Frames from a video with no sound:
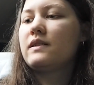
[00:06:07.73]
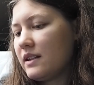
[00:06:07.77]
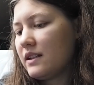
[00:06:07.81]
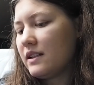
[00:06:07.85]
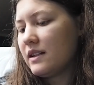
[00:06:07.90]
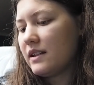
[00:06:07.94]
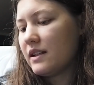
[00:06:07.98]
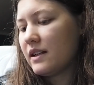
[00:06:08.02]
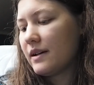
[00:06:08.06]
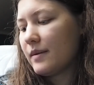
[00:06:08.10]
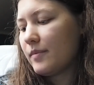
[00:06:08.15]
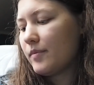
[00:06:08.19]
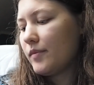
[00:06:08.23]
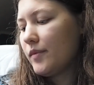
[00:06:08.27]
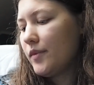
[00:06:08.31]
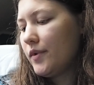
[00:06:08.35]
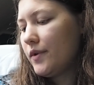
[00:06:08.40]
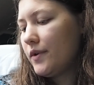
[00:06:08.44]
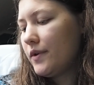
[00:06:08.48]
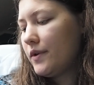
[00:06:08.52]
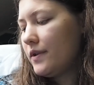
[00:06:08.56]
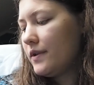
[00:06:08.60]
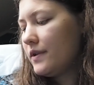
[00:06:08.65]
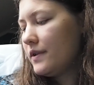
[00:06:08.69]

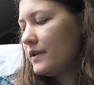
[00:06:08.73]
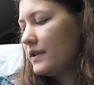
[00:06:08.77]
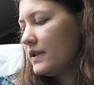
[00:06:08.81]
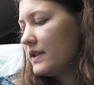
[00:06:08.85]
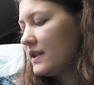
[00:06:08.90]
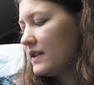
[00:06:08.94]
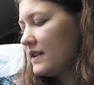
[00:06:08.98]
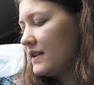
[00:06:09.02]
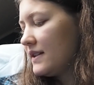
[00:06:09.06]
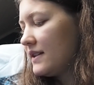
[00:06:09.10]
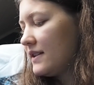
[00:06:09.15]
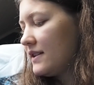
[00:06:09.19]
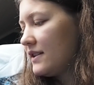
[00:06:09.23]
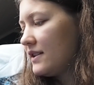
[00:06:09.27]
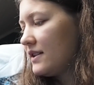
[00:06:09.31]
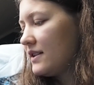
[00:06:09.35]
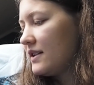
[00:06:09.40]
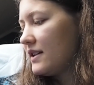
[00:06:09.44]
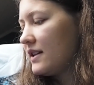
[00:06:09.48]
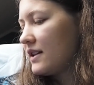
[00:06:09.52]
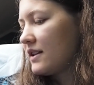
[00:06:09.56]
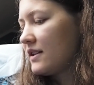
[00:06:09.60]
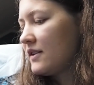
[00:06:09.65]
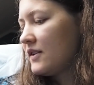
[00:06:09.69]
Number
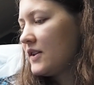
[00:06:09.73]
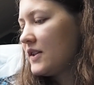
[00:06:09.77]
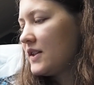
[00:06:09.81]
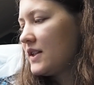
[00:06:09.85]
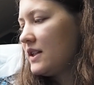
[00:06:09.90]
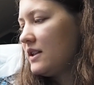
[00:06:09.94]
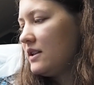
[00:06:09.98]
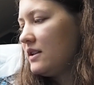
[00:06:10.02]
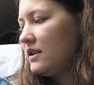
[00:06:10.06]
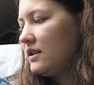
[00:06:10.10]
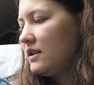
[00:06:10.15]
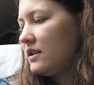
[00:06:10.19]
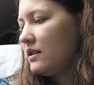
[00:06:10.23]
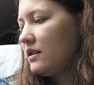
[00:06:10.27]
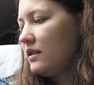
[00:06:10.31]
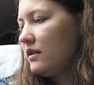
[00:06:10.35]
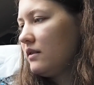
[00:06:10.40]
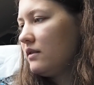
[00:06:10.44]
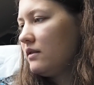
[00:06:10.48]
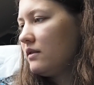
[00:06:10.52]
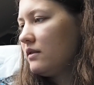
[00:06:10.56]
16,